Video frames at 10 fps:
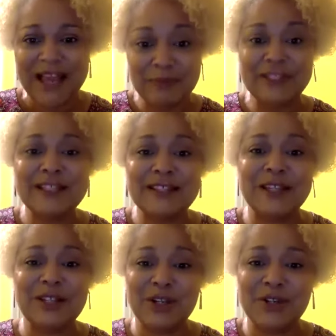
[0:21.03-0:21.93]
I'm
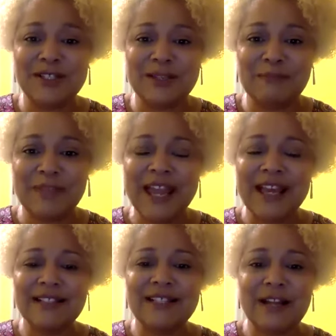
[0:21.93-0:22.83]
Cynthia Nickerson,
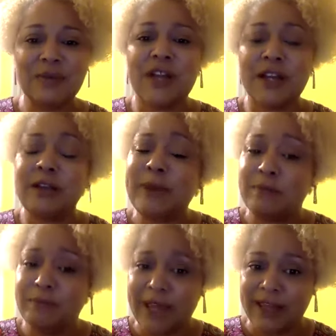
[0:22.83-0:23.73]
and today we're talking
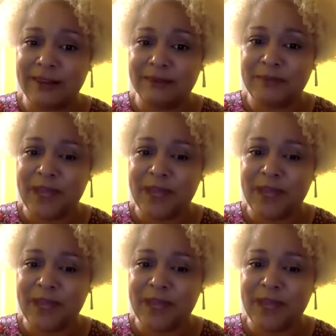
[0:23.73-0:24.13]
about meth.